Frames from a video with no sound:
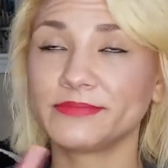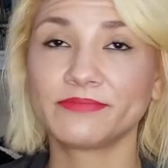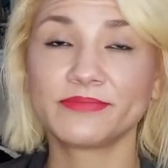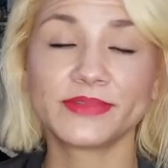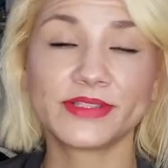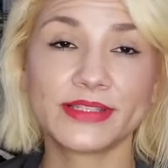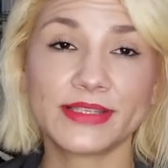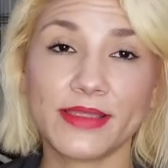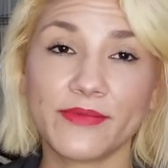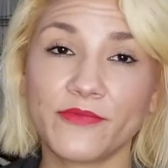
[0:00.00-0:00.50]

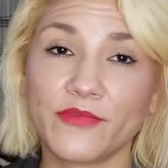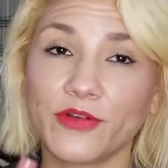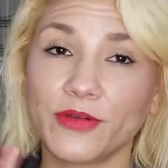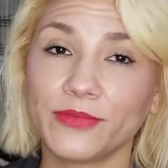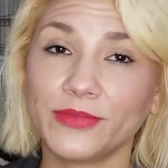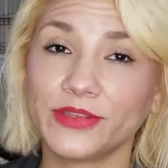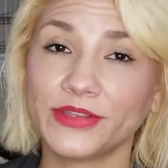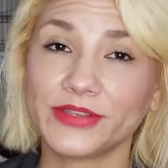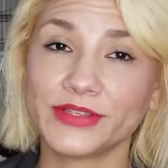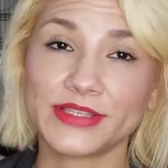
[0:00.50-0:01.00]
same
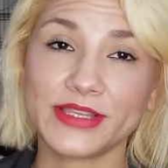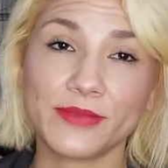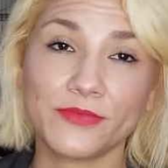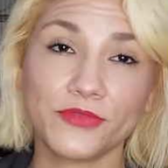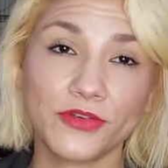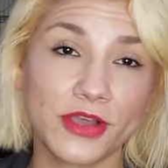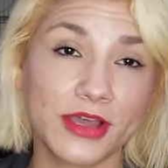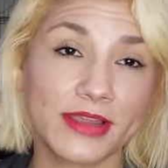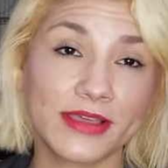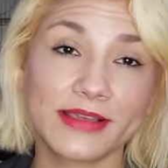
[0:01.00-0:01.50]
formula, same
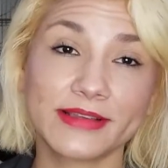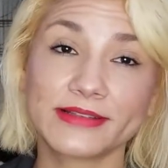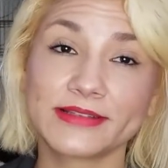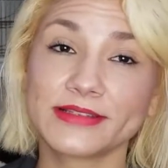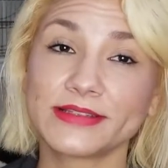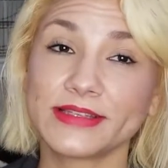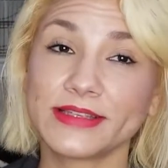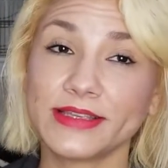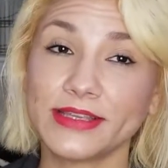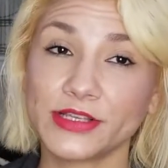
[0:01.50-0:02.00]
product.
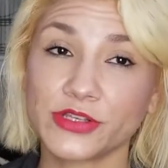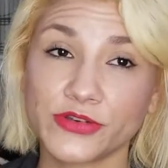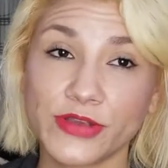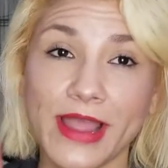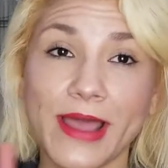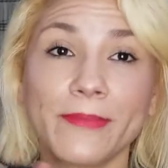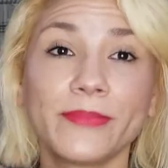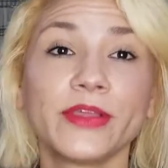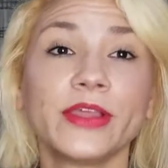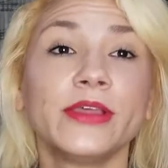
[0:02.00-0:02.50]
It's
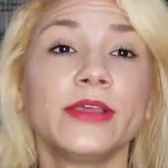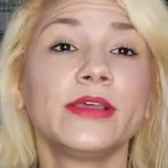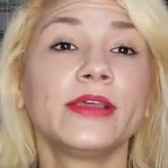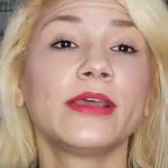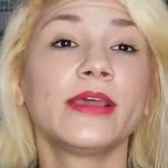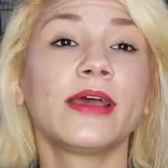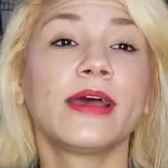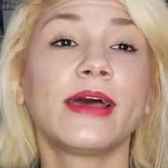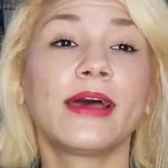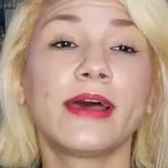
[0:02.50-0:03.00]
crap.
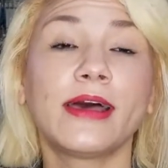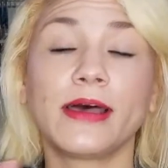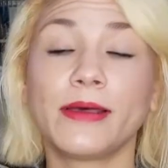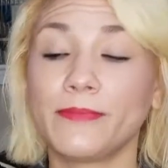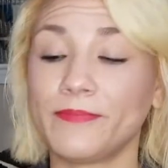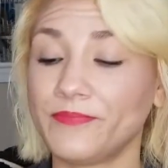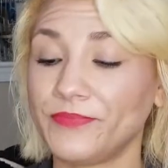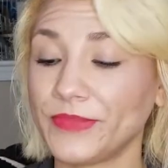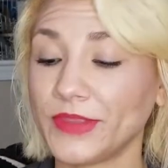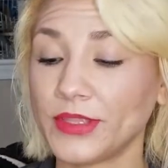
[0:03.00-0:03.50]

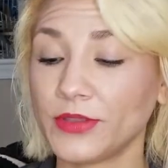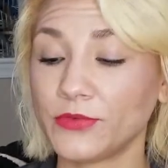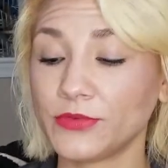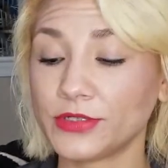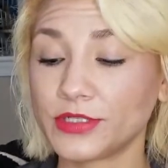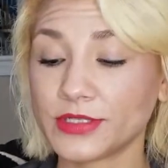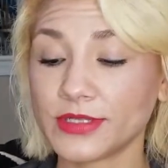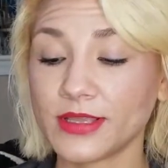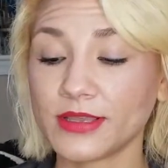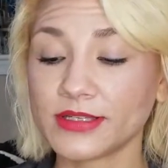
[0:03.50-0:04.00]

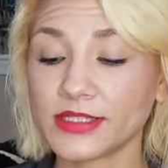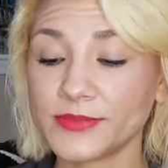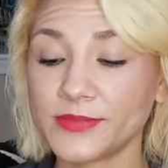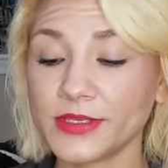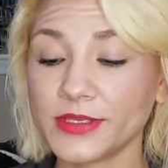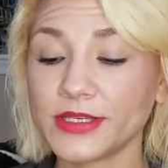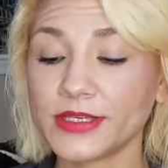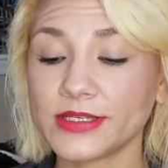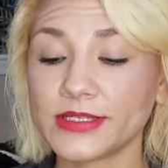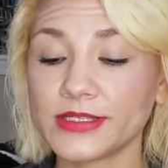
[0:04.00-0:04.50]
Which sucks
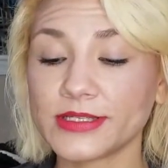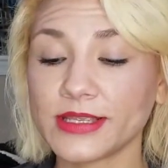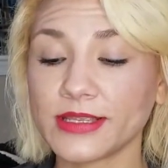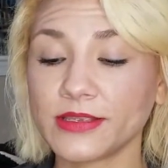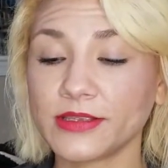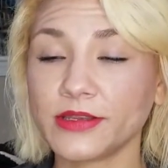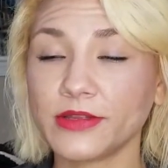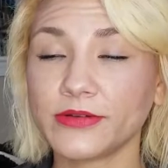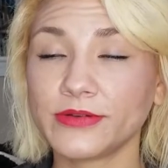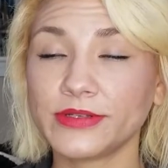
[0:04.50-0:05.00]
because,
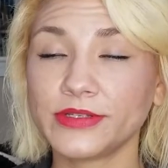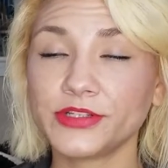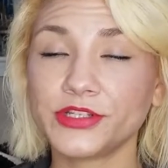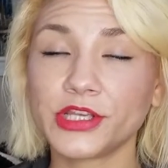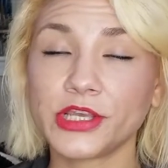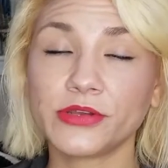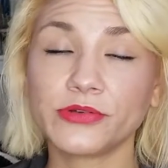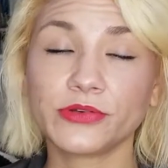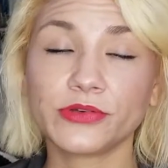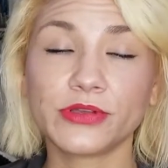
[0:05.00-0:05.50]
in
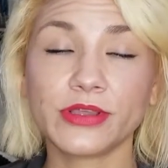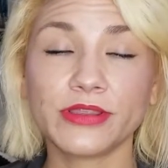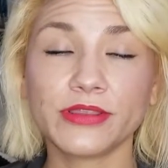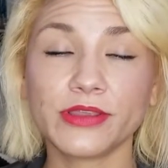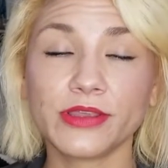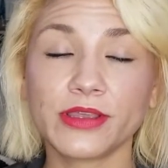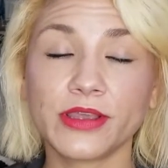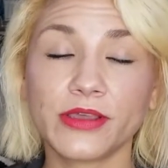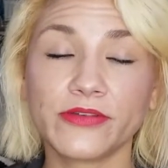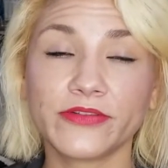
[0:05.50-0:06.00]
general, I
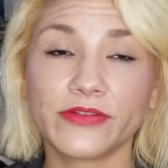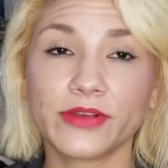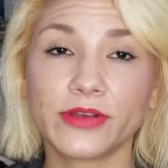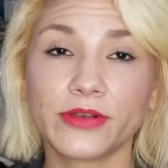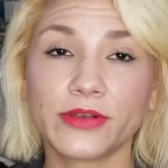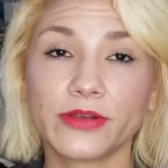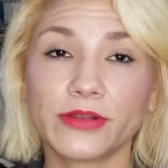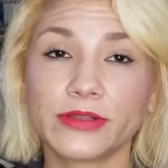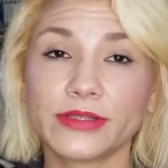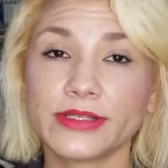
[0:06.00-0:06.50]
think
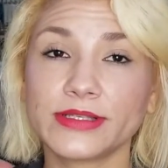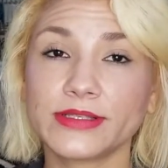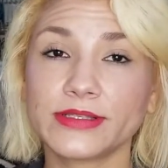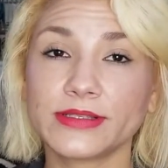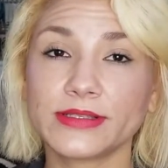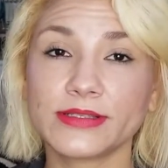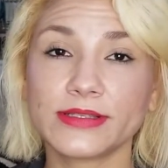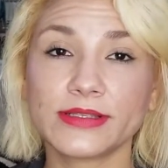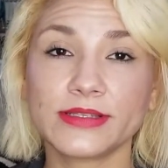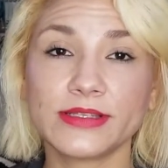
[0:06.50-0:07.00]
Covergirl
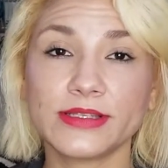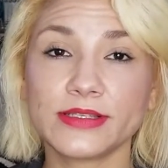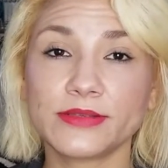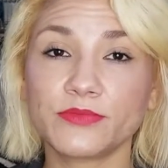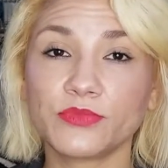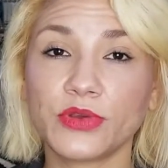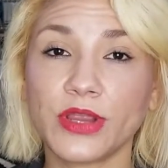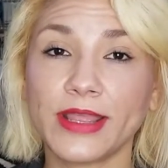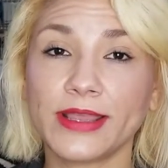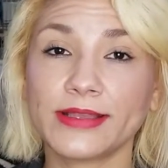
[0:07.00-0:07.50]
is a decent
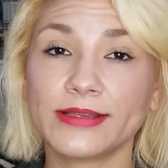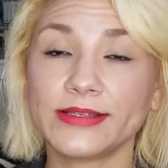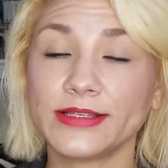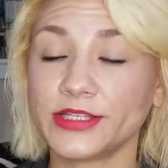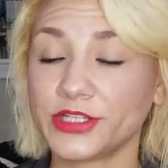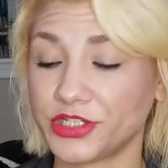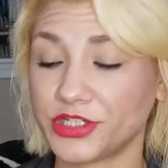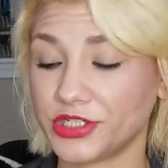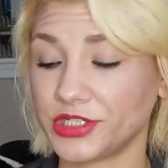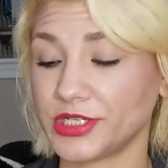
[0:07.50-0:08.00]
brand.
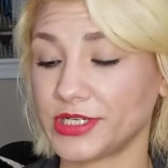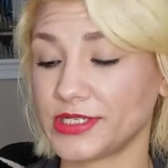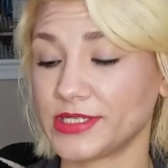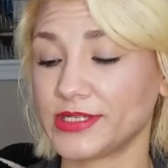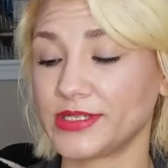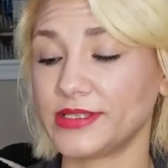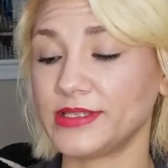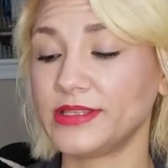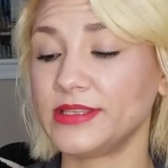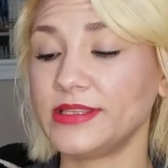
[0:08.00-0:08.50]
It's just
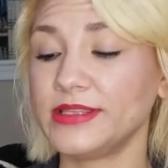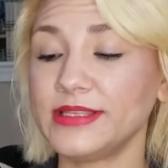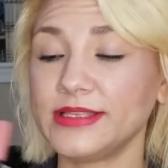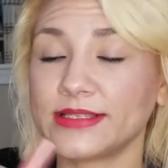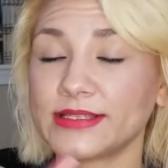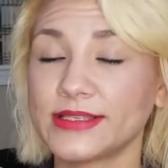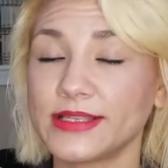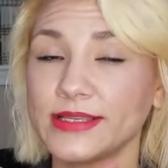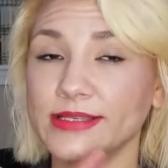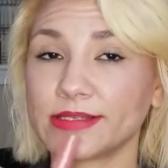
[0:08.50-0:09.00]
these
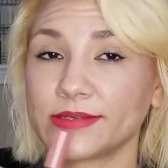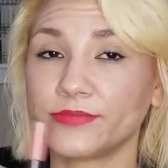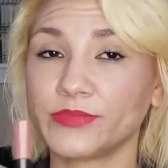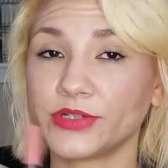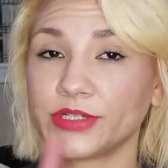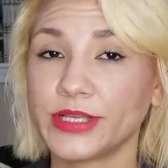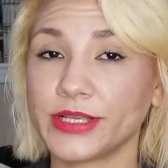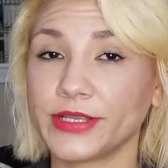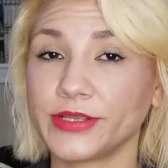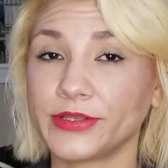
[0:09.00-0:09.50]
things in
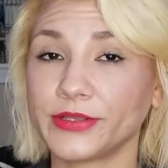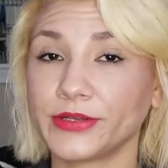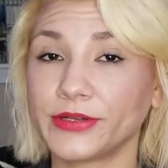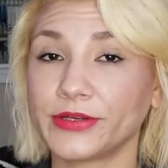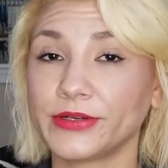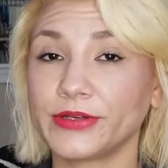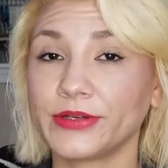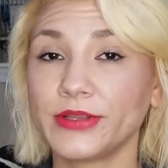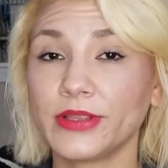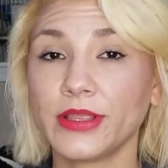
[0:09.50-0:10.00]

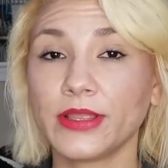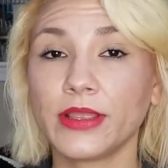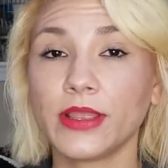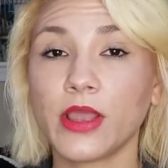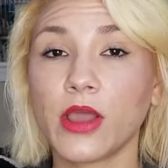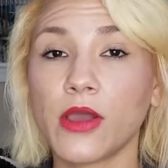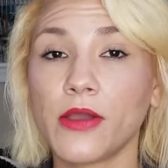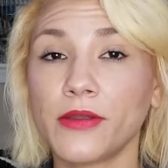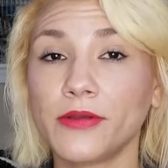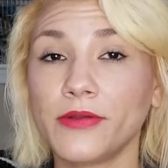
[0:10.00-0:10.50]
particular
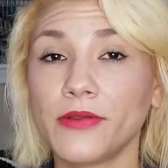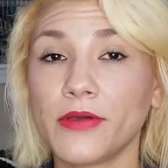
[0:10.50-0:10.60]
they're